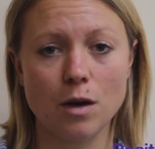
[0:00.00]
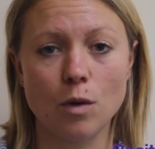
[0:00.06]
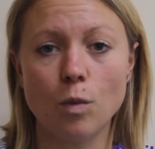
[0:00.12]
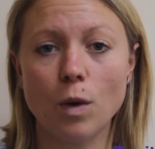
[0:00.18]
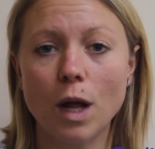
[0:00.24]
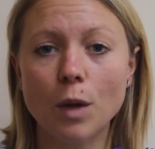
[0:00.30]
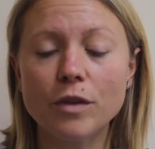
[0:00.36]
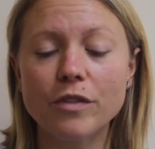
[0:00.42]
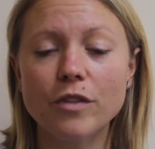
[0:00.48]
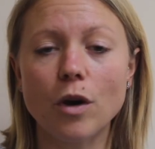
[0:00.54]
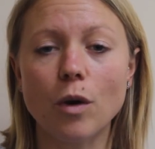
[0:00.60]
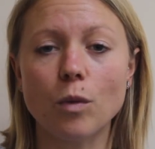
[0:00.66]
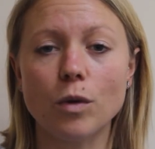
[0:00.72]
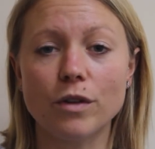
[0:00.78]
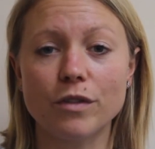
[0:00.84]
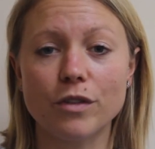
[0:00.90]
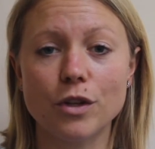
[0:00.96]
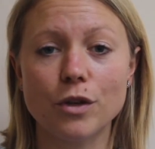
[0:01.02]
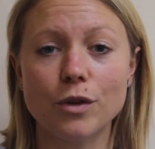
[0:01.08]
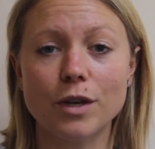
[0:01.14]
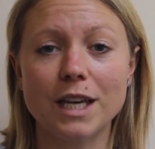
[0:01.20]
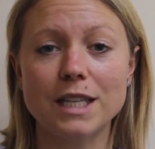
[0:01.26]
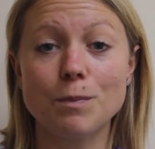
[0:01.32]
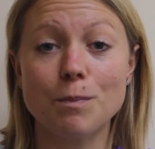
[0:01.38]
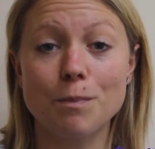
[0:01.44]
While we've got one of the U
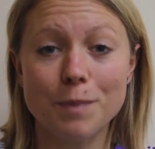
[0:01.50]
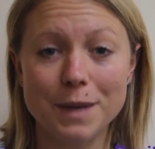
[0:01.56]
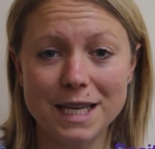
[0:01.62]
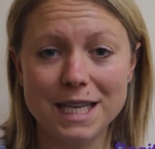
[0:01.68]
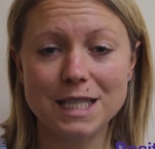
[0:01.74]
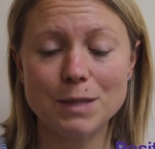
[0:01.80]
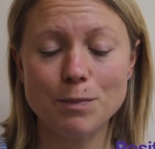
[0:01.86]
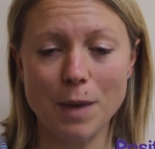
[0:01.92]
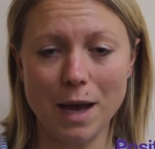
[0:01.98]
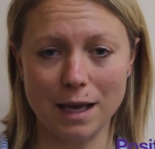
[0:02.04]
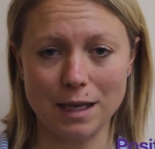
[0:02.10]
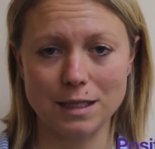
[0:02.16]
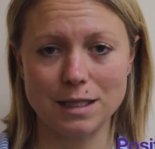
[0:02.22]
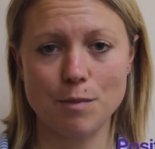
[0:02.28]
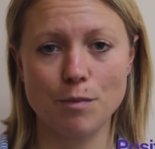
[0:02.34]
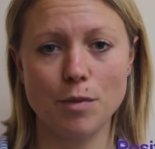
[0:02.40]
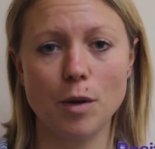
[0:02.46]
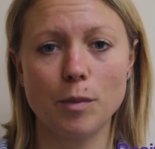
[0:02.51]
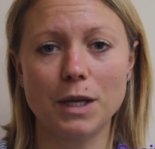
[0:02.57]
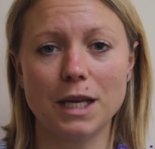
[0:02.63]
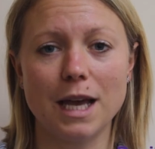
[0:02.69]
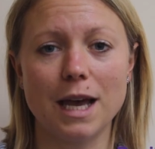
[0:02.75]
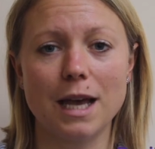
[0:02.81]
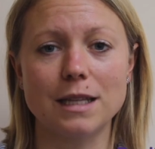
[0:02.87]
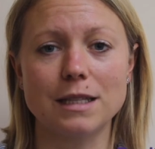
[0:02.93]
K's biggest banks in
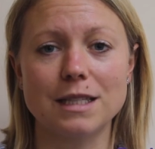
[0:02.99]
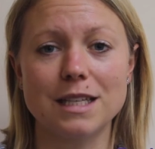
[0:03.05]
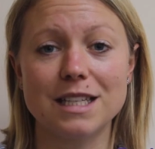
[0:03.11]
public hands,